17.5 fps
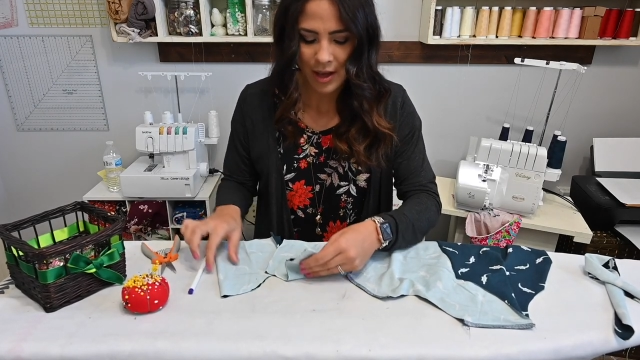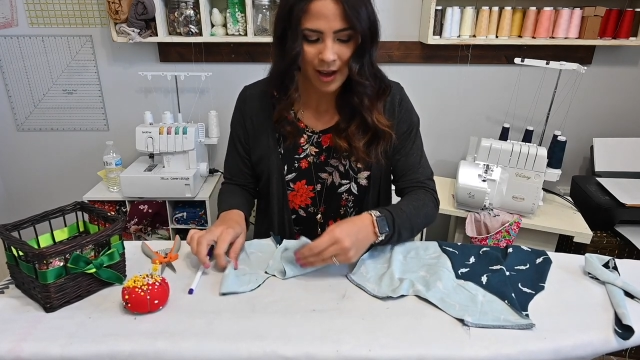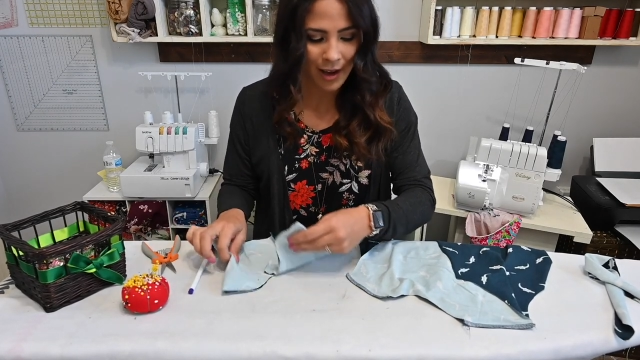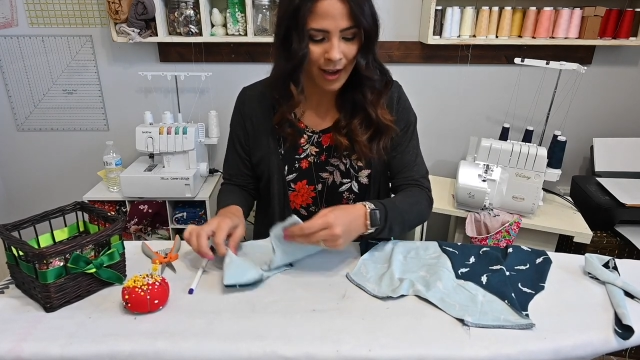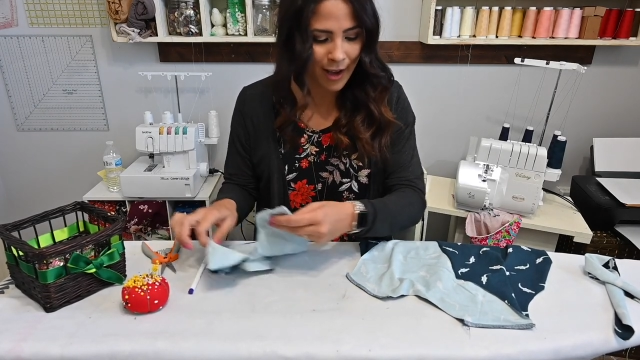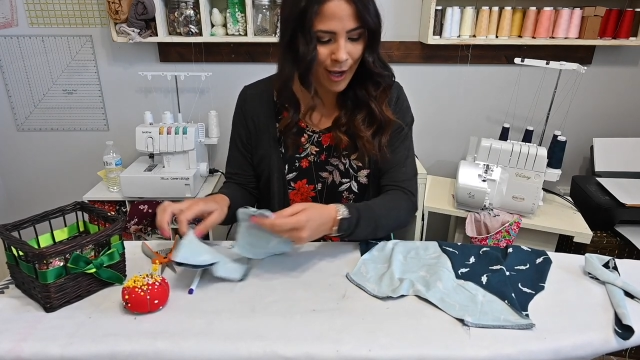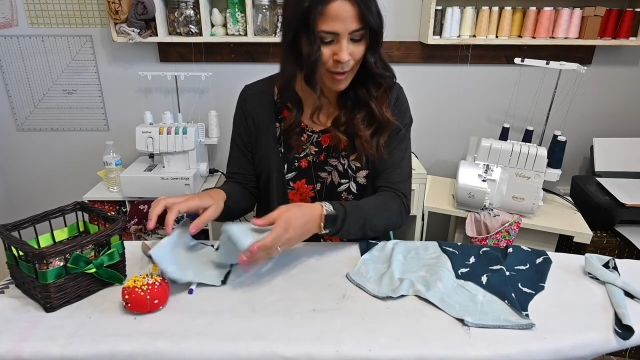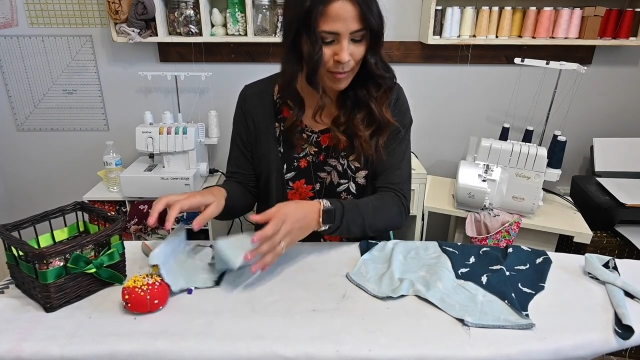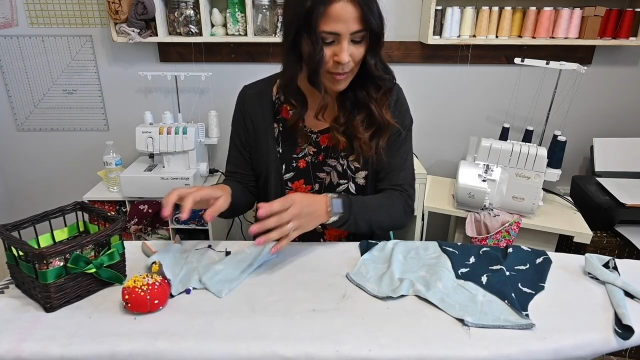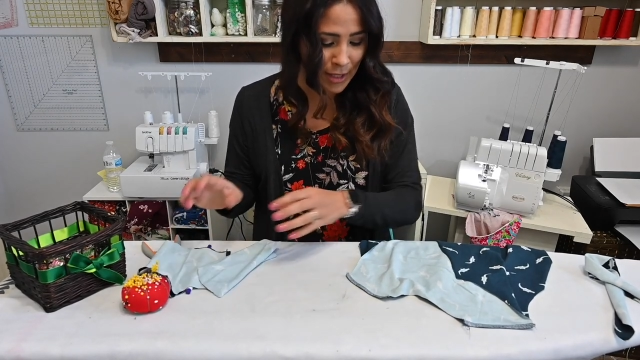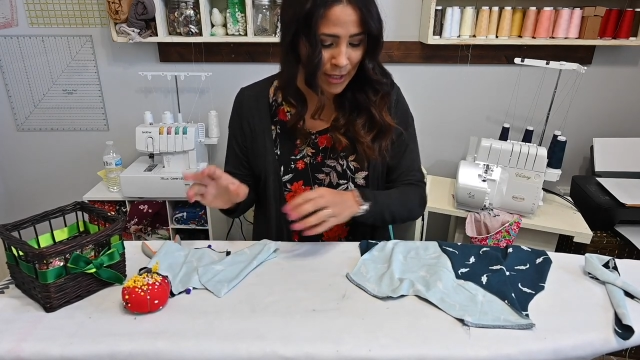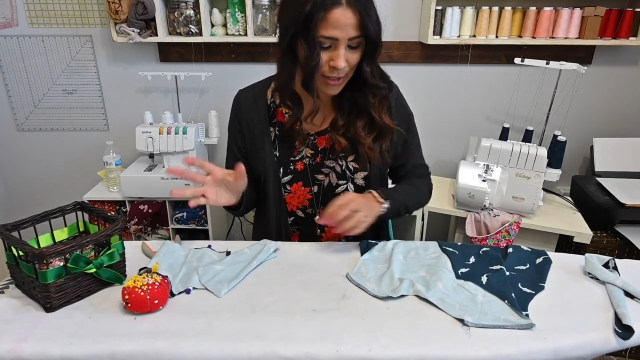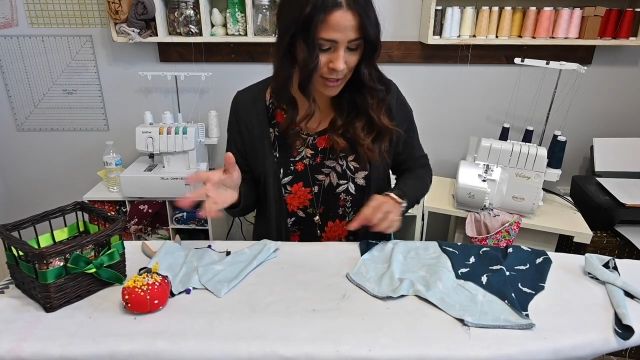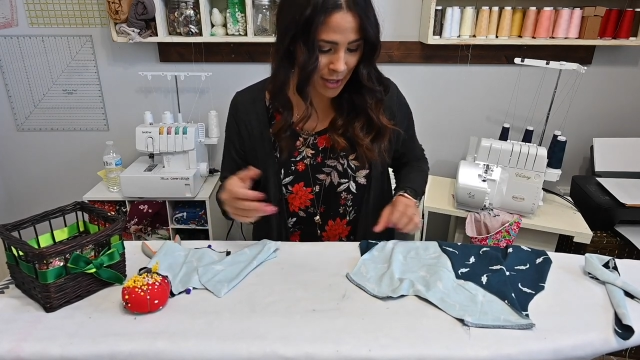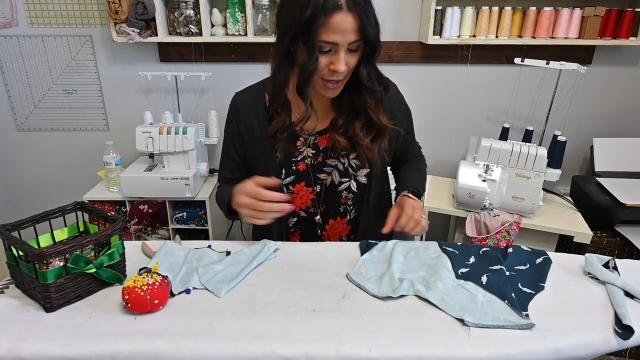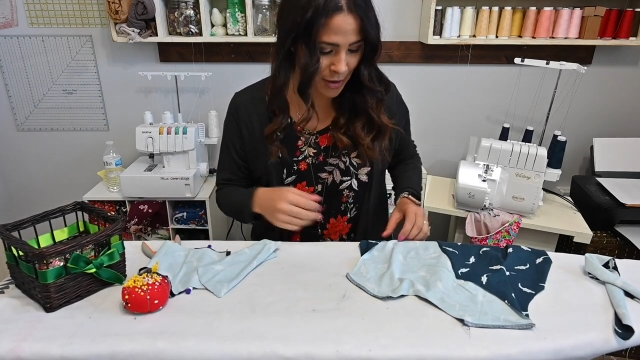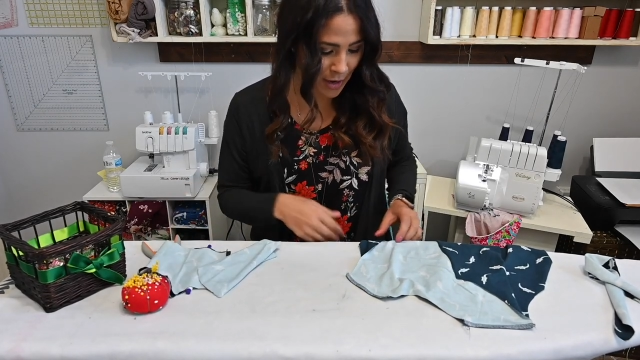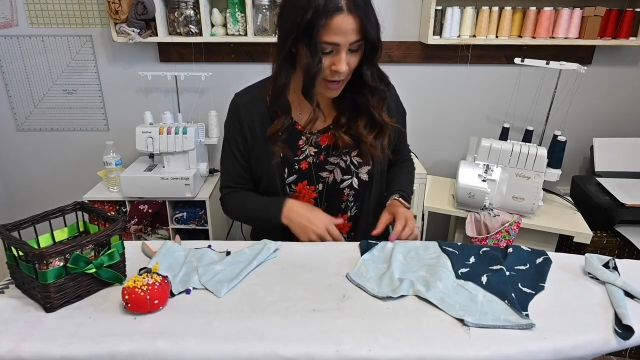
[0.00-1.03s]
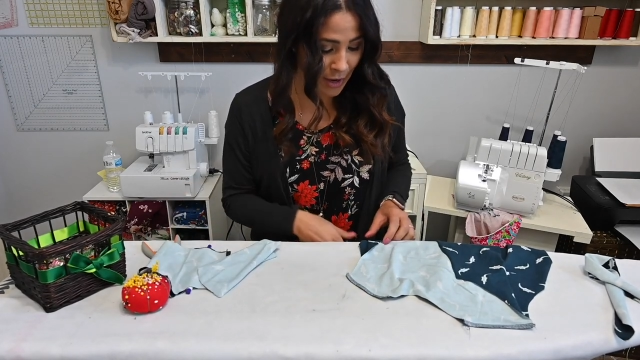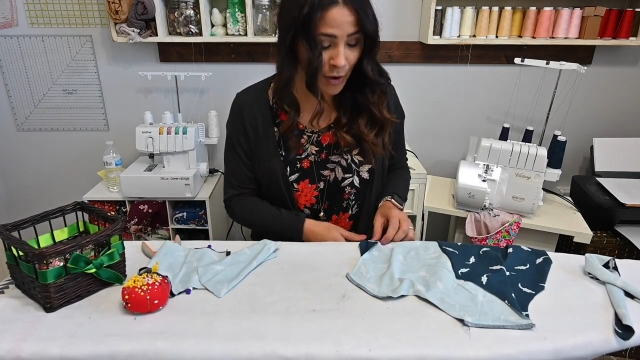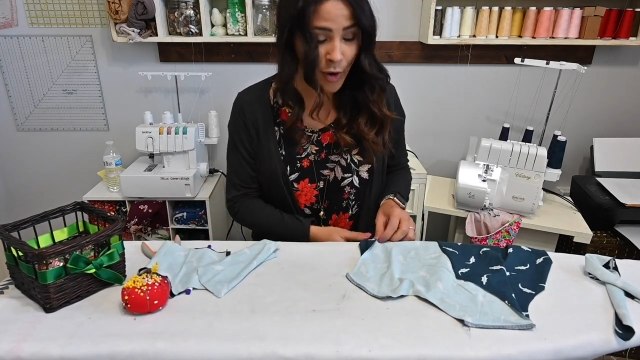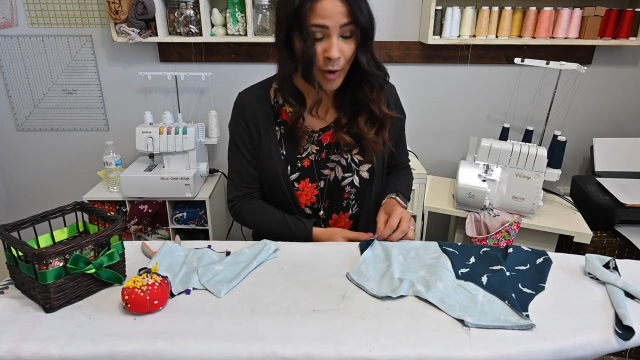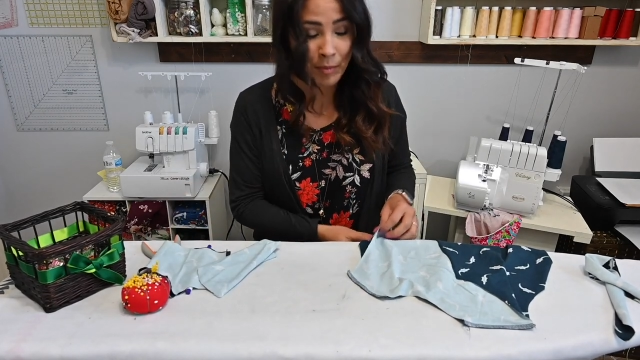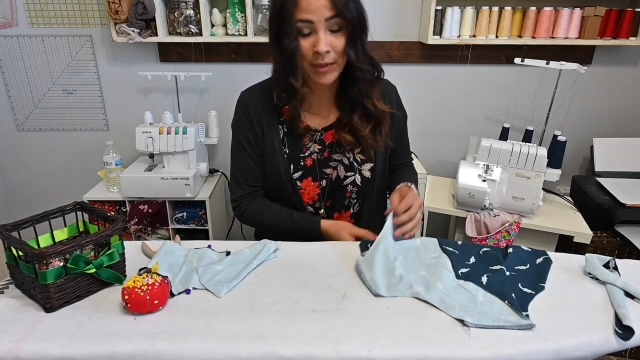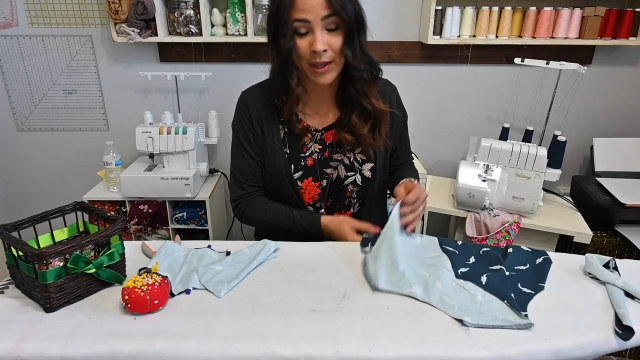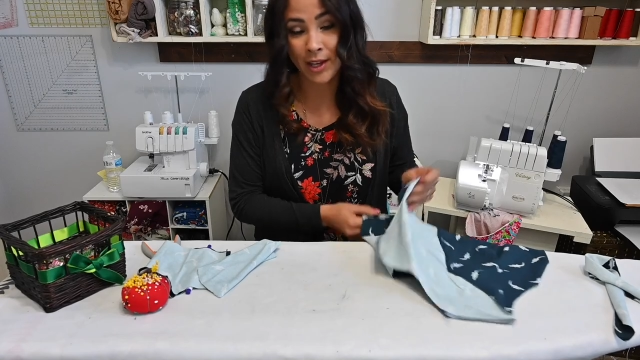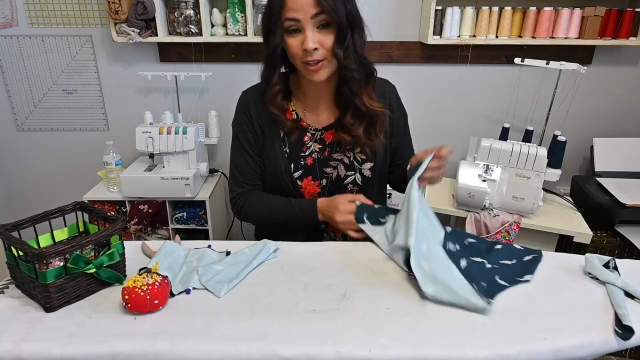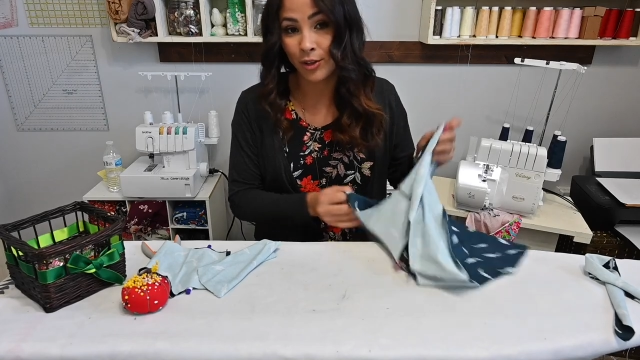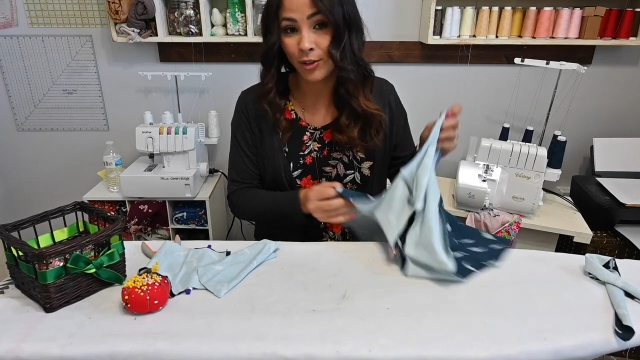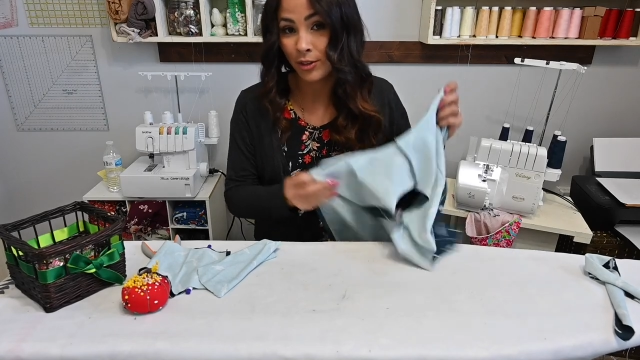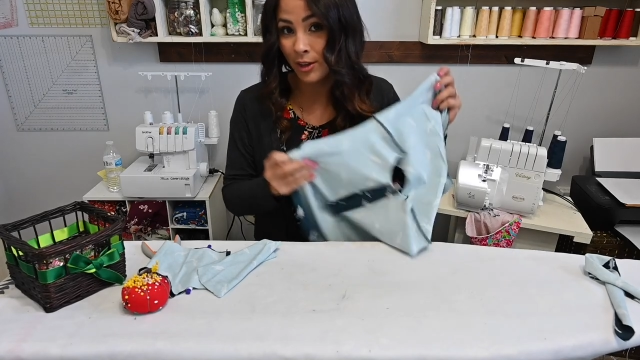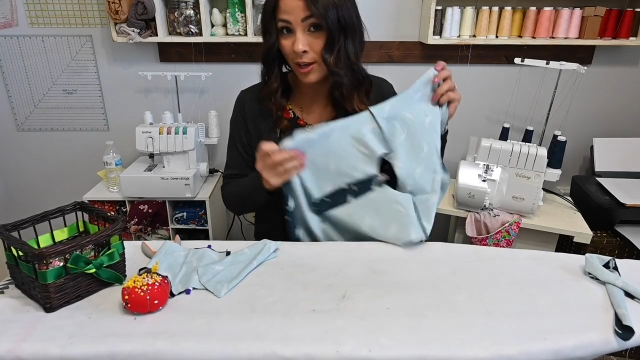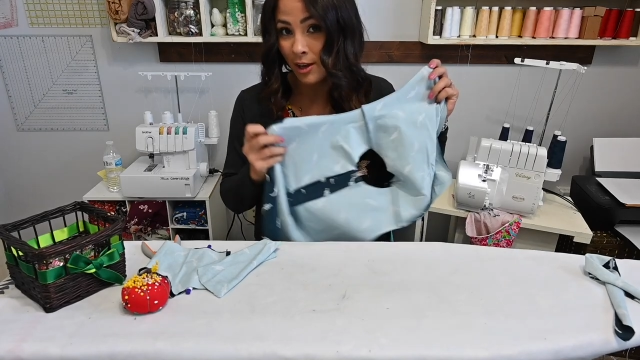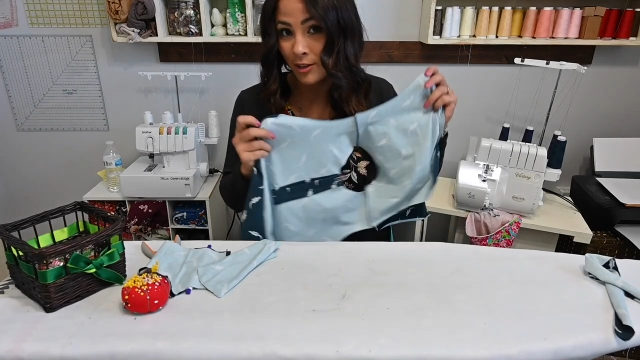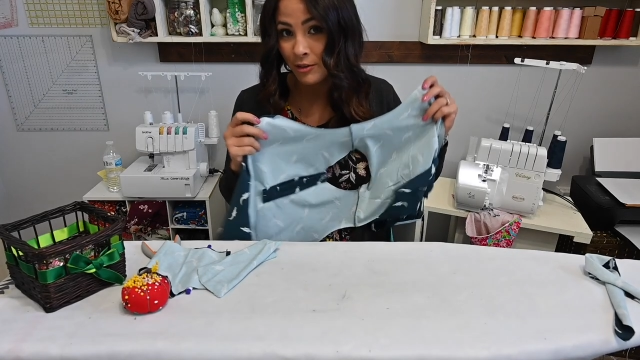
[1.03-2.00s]
Um, so I hope that you
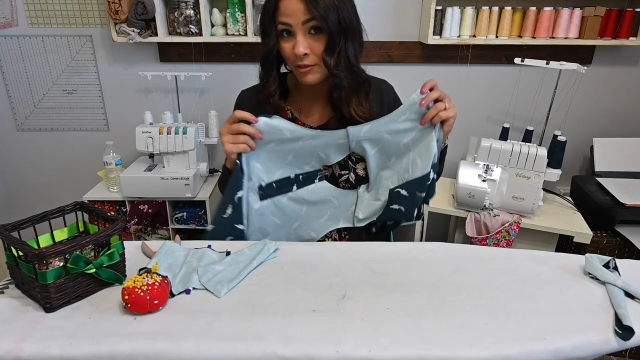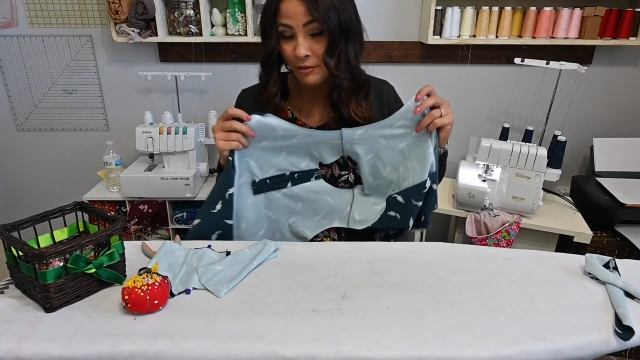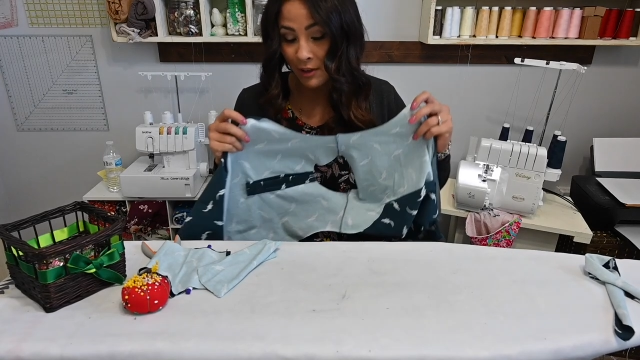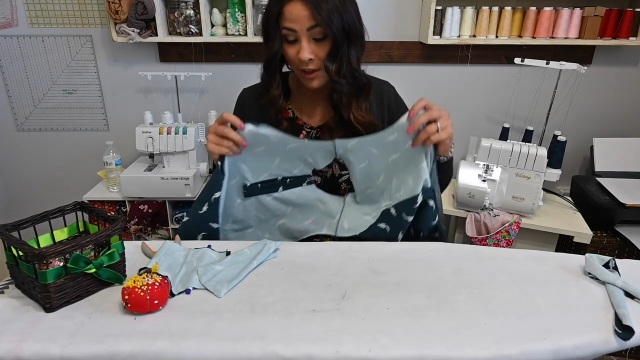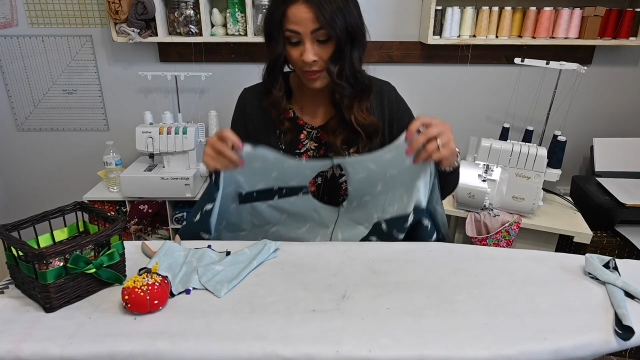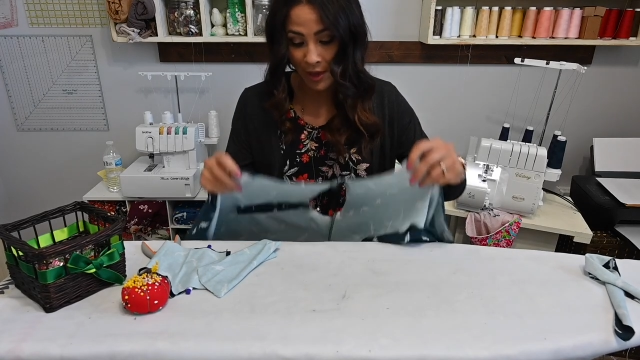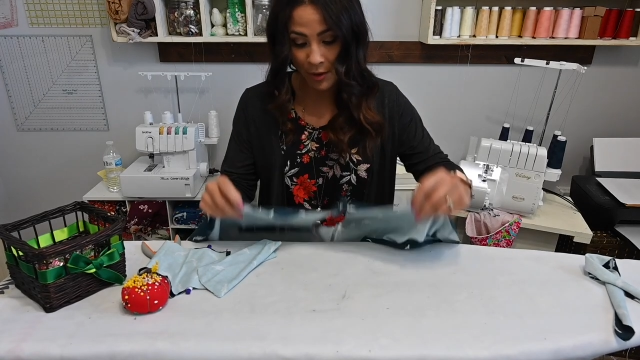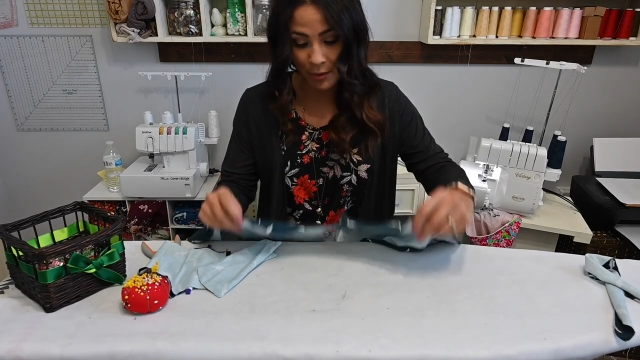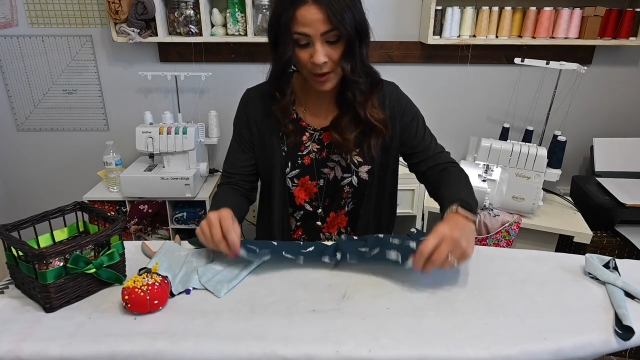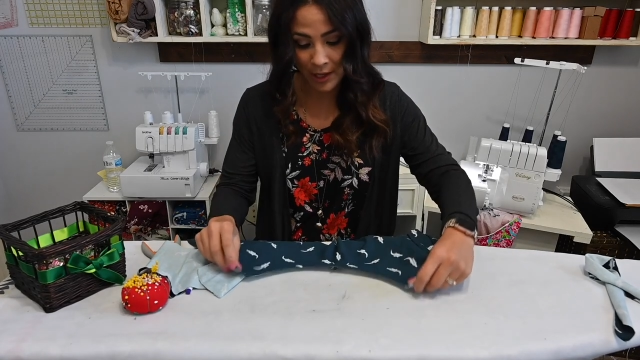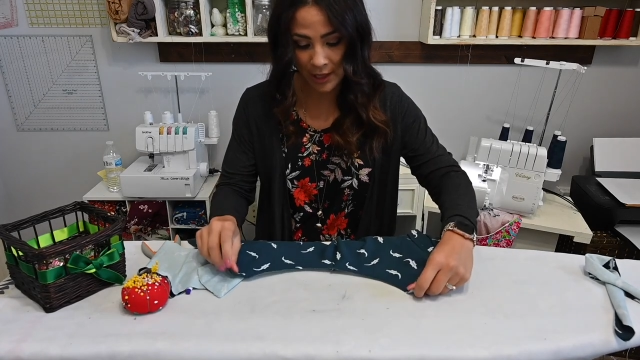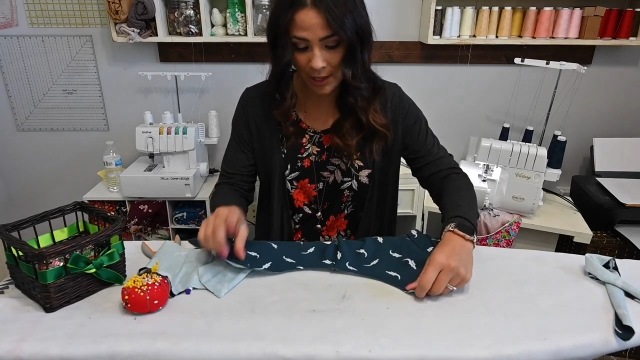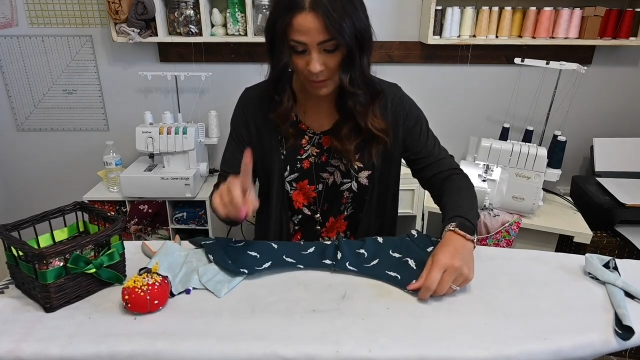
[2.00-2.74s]
thought you felt that way.